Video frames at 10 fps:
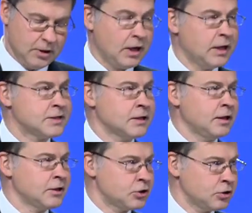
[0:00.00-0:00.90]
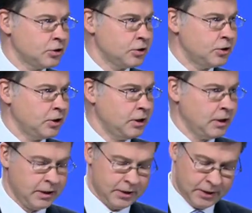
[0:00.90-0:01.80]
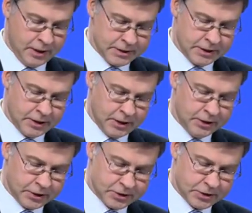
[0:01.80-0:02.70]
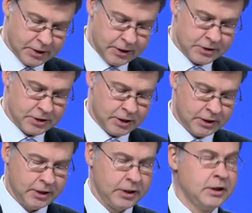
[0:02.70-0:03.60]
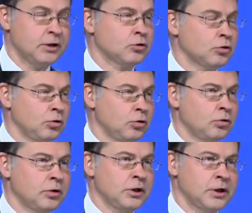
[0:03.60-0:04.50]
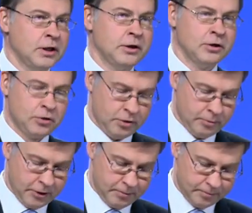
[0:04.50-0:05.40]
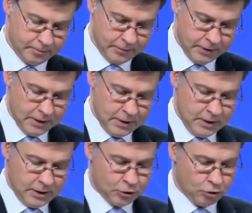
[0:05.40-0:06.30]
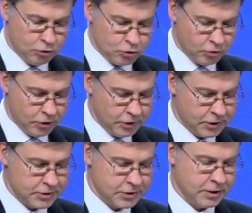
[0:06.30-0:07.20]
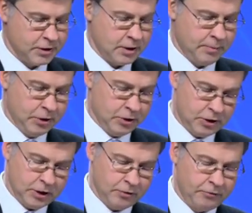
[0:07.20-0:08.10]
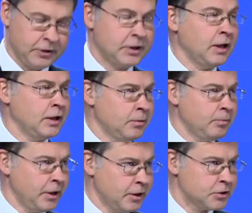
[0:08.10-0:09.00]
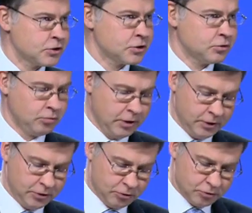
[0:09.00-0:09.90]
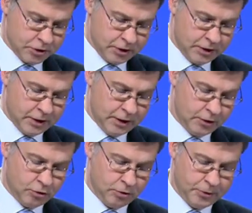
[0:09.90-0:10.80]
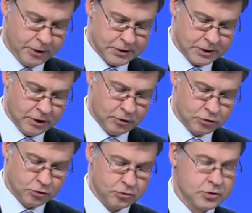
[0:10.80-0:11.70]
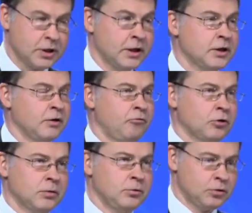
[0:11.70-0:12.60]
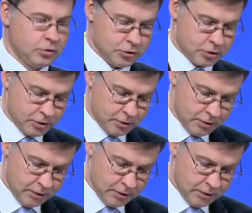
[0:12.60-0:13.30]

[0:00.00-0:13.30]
and the uncertainty and rising interest rates are taking toll on Italian economy. It also hinders the ability of Italian banks to lend to the Italian companies and households at affordable cost.